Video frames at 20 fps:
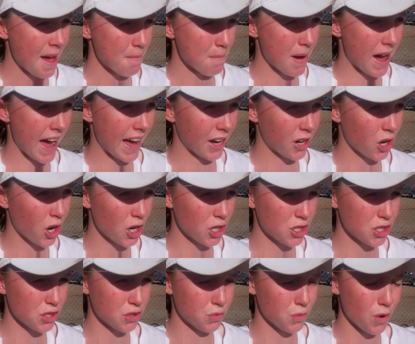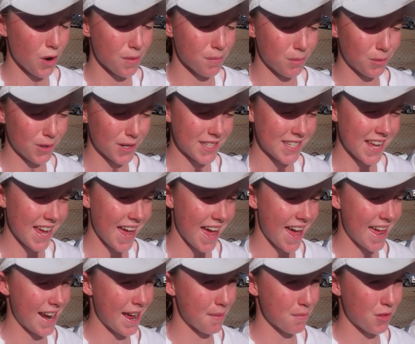My coach is Ruan Buerta,
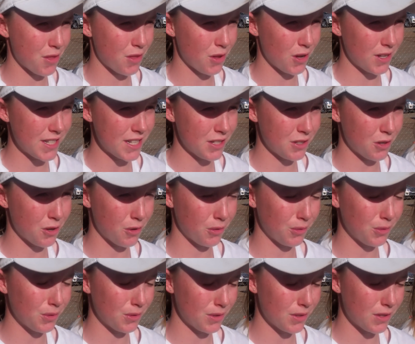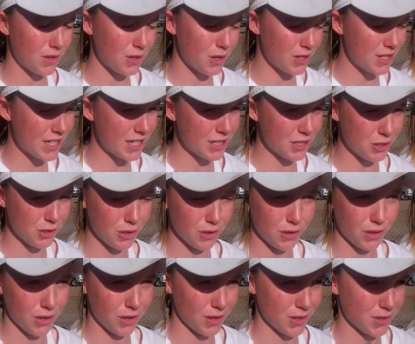and I'm 13
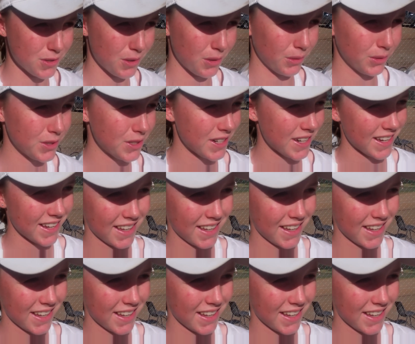years old.